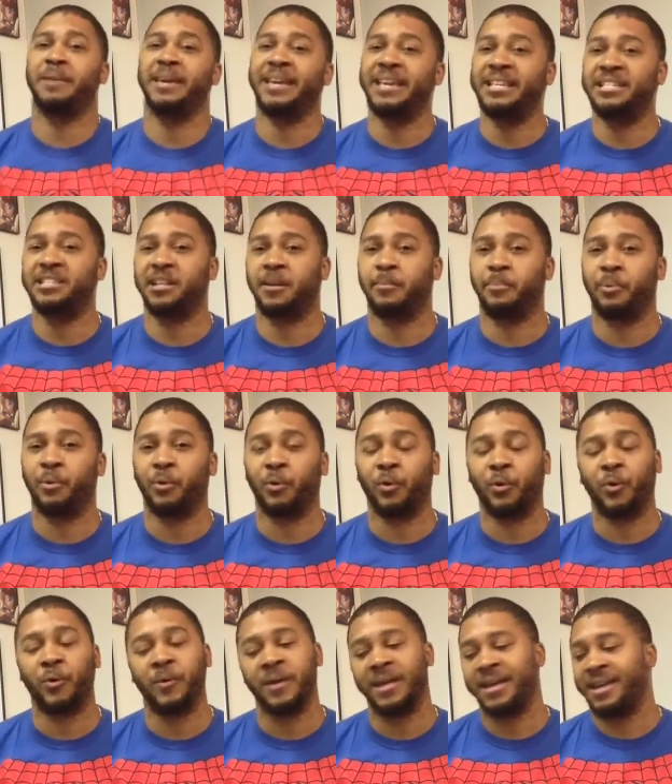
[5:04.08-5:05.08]
be easy to
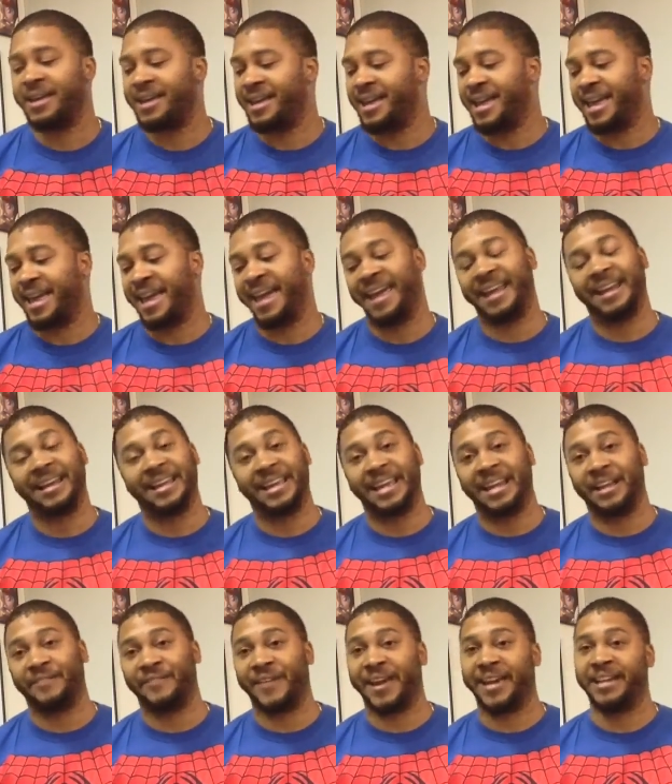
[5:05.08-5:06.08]
pull. And
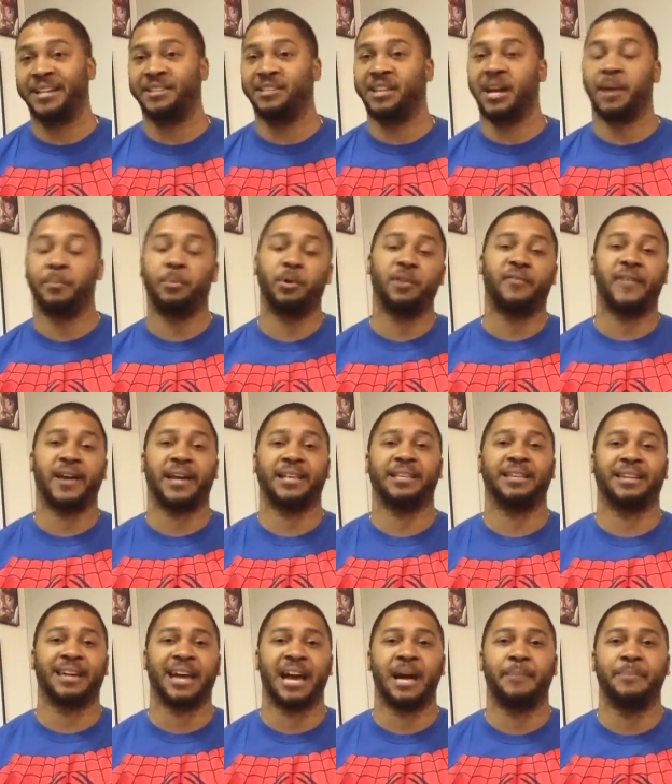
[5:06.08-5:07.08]
again, if I get a double, if I
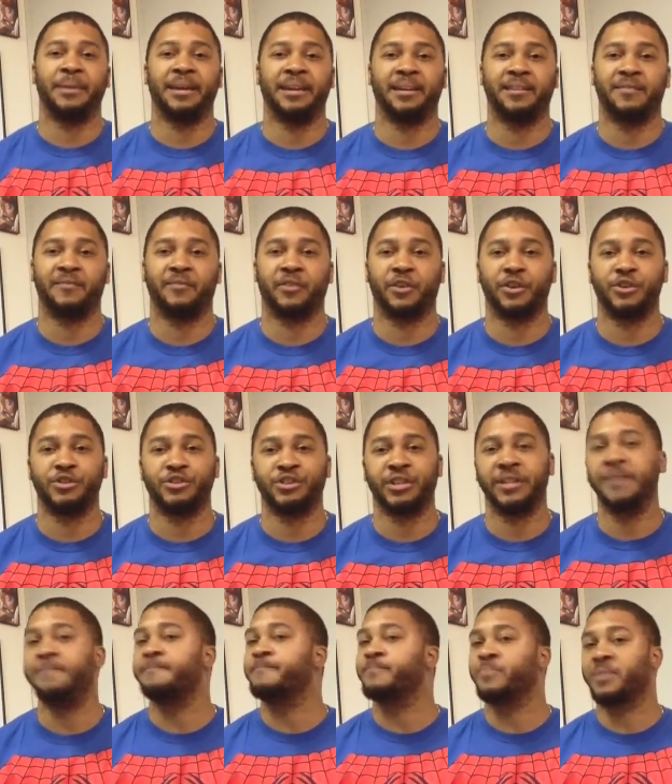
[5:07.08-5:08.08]
get the comic
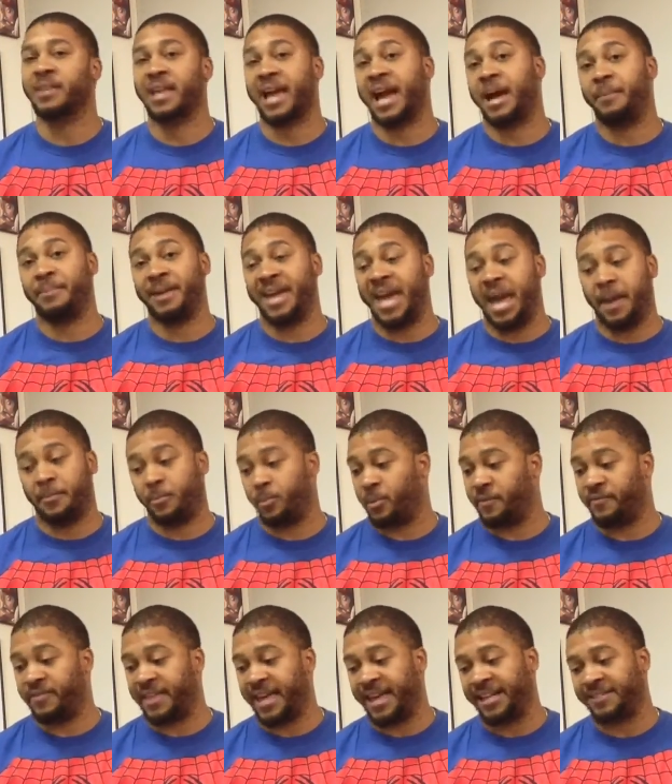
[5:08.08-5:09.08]
version, I'll be happy
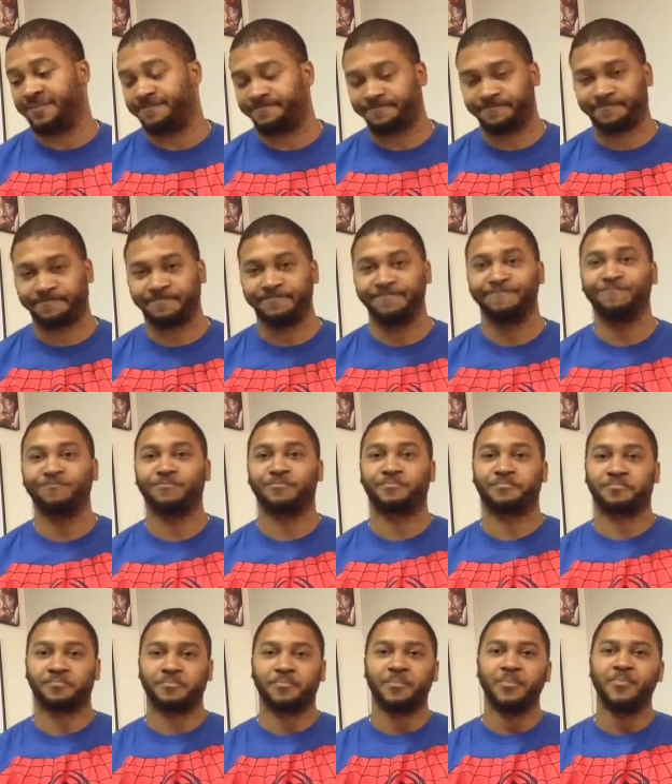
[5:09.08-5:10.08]
with that.
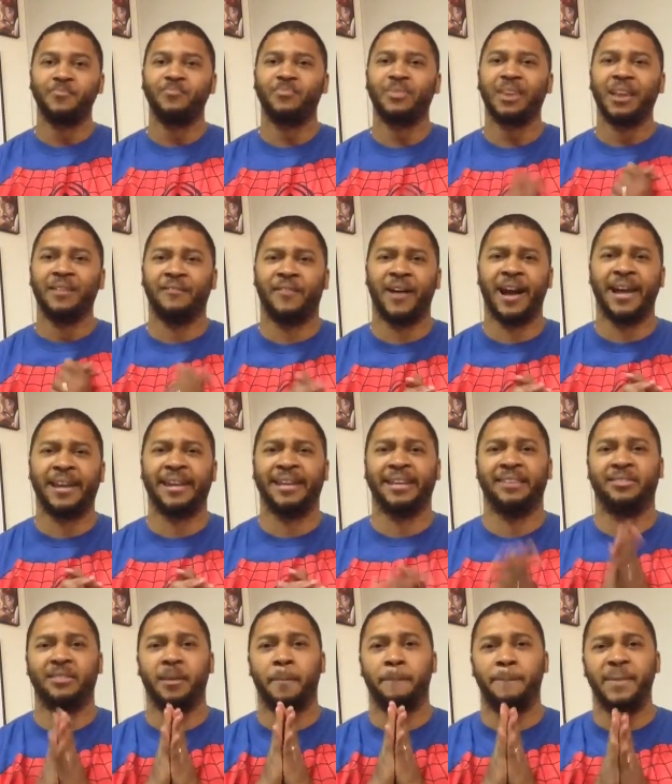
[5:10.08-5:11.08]

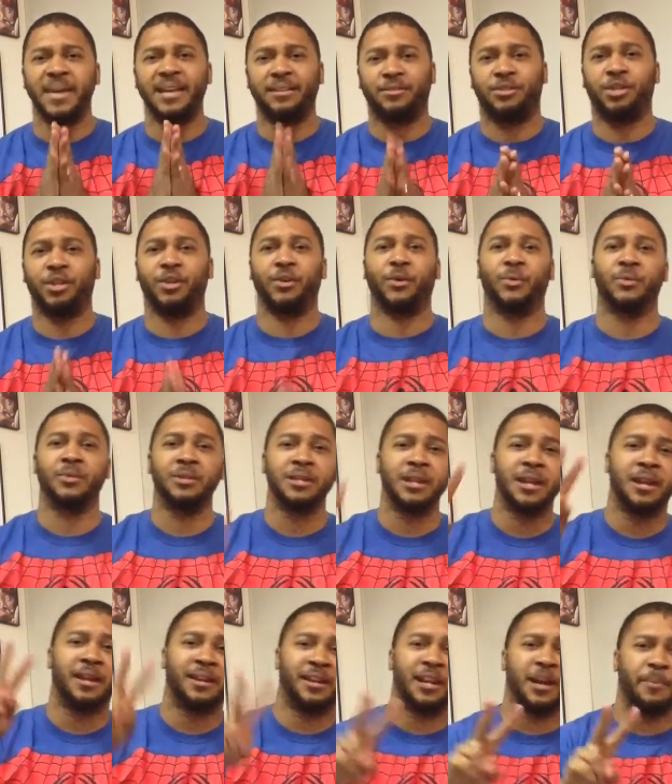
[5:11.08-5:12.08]
Finally, the big two.
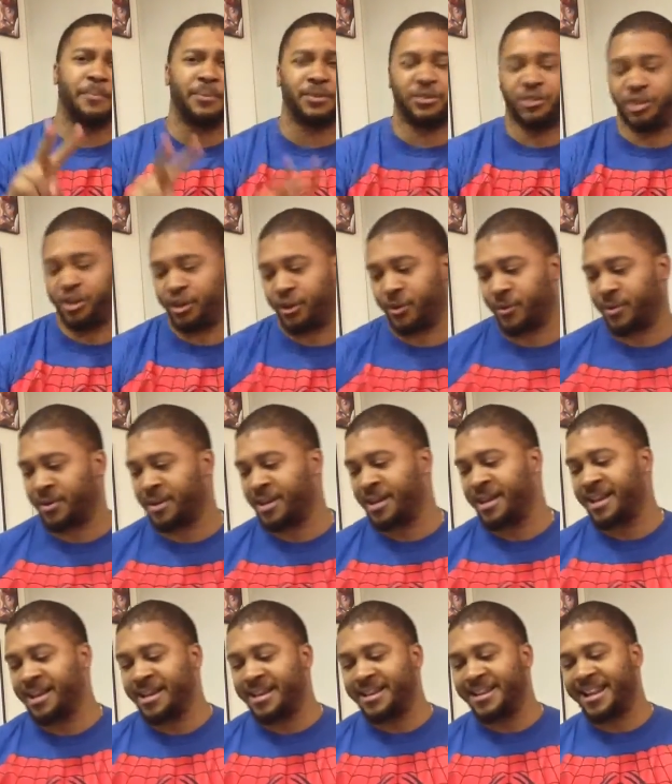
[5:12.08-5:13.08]
Number 2.
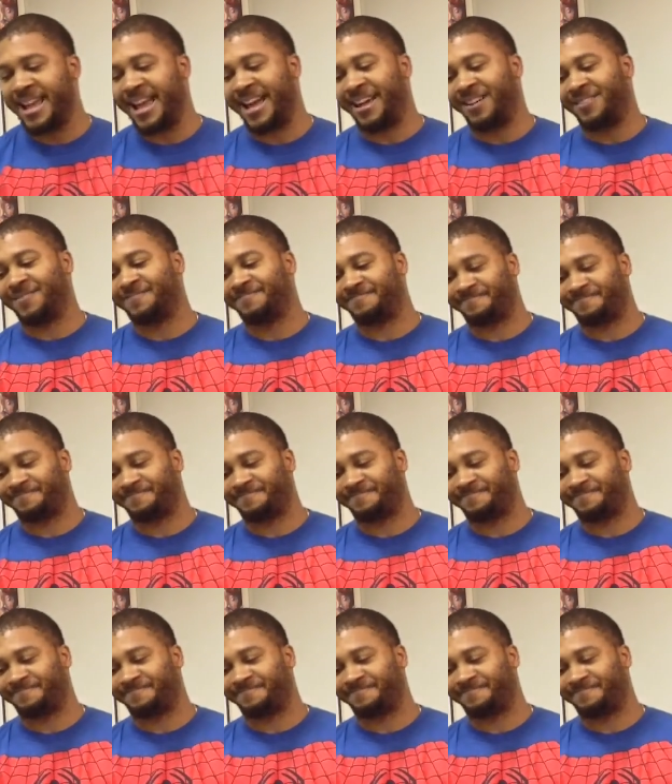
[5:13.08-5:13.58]
Now,